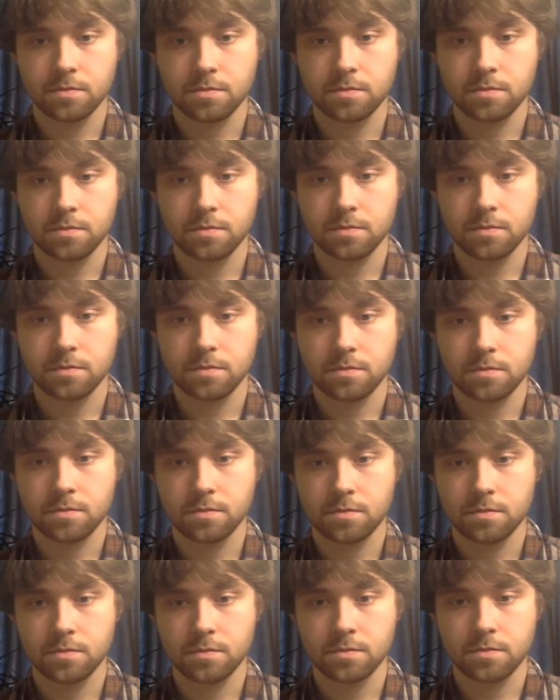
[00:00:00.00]

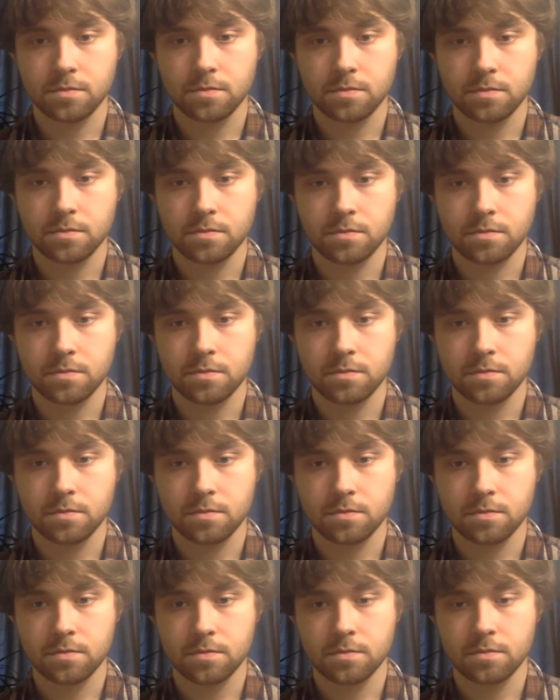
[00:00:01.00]

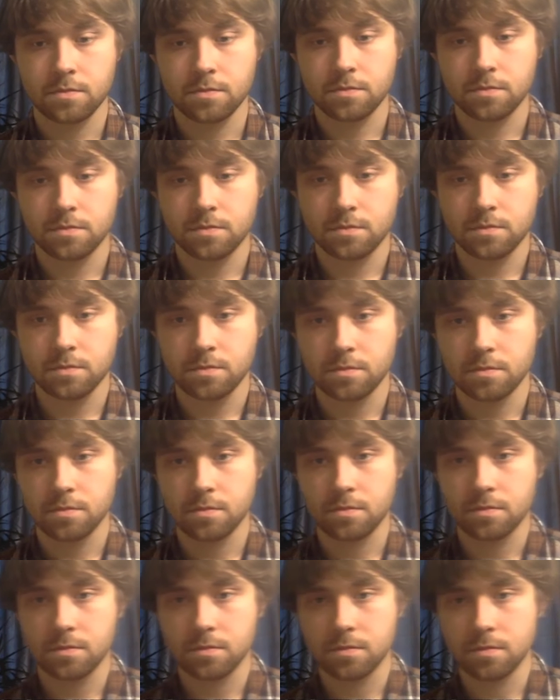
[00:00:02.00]

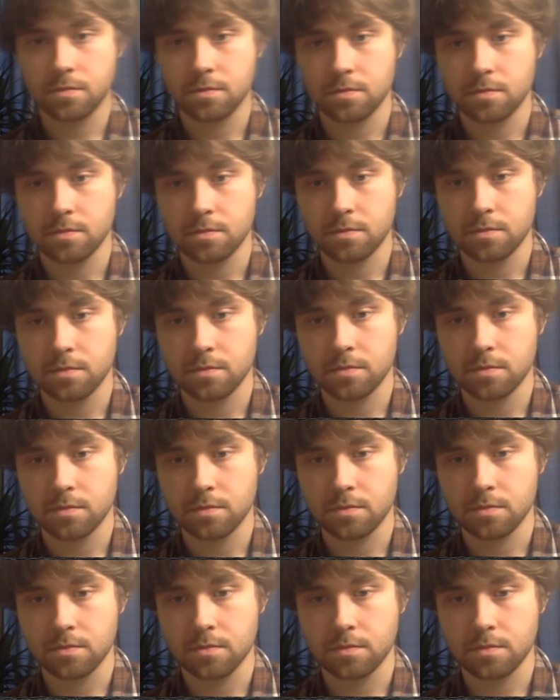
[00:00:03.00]

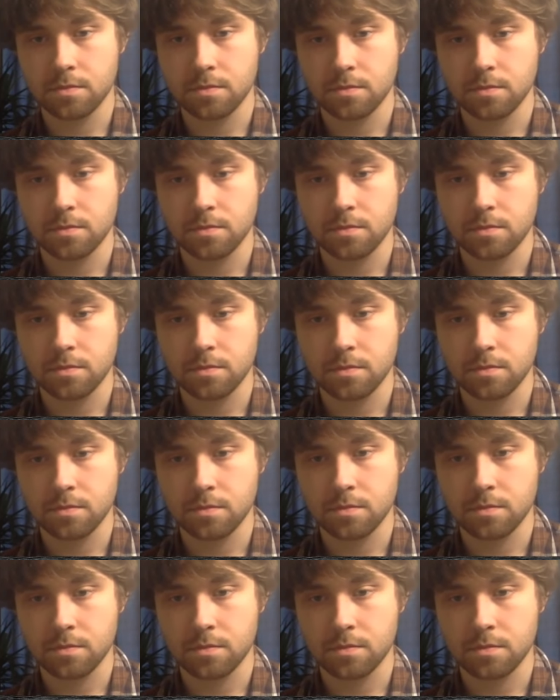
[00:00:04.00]

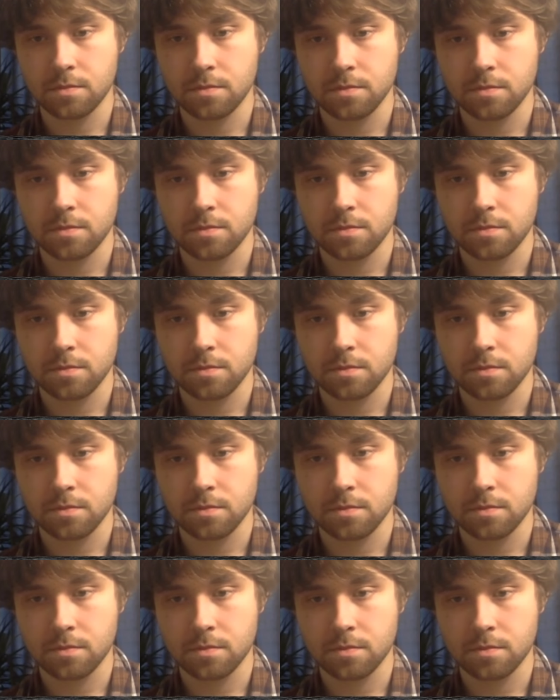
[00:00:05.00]

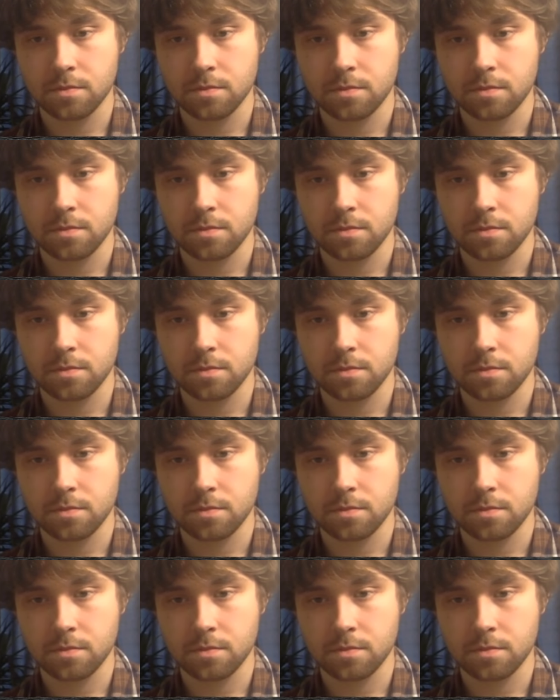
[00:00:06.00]
Nobody speaks.